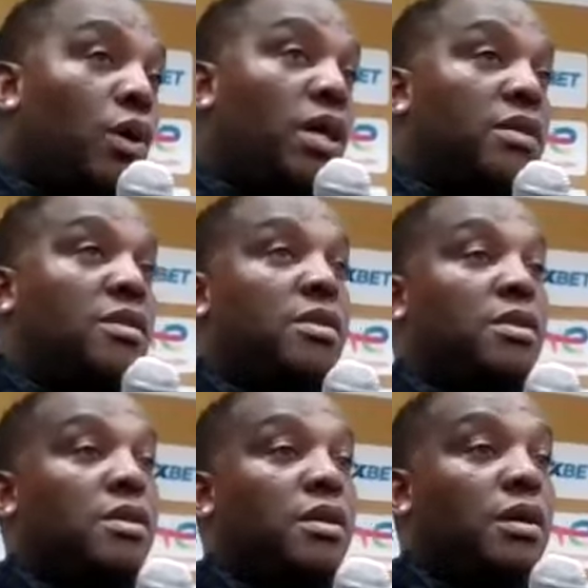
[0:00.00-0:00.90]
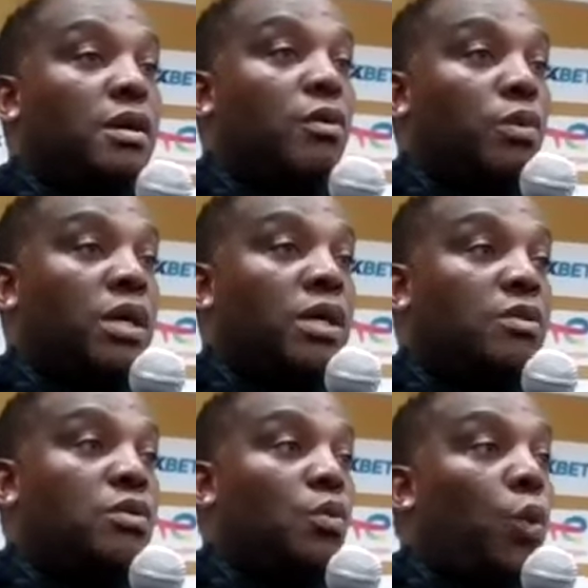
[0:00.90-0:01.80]
with,
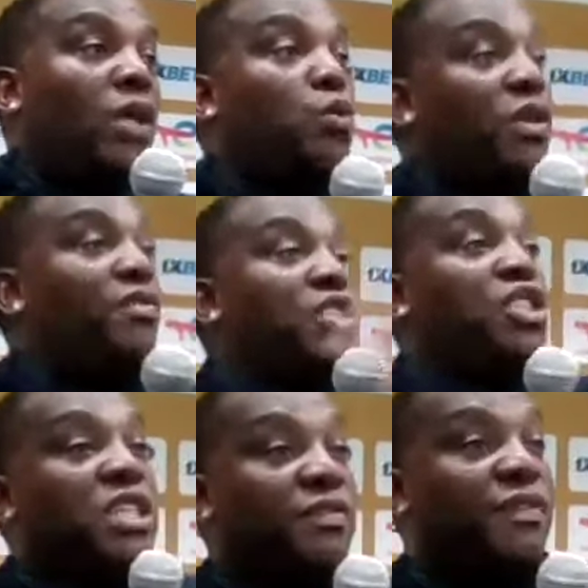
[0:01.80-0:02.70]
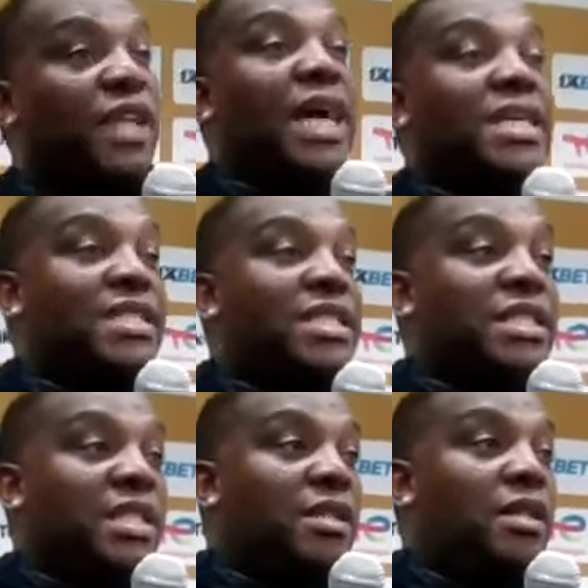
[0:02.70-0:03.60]
with what we've achieved last
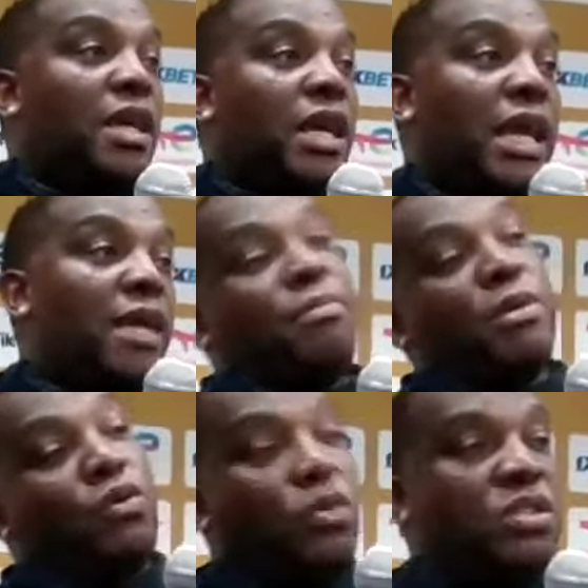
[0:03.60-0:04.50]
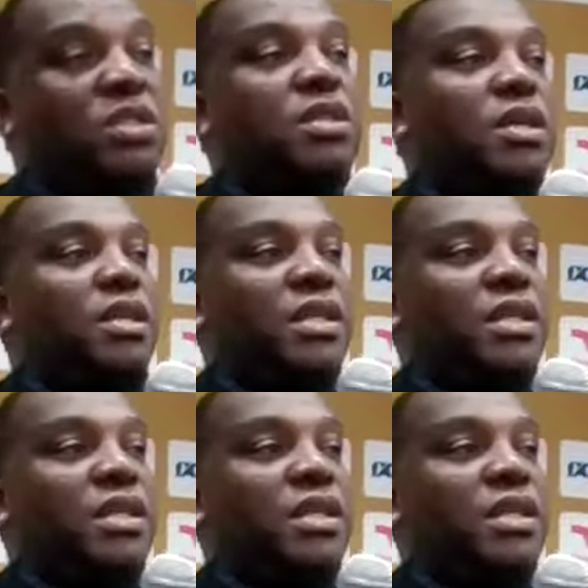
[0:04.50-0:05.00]
season. And because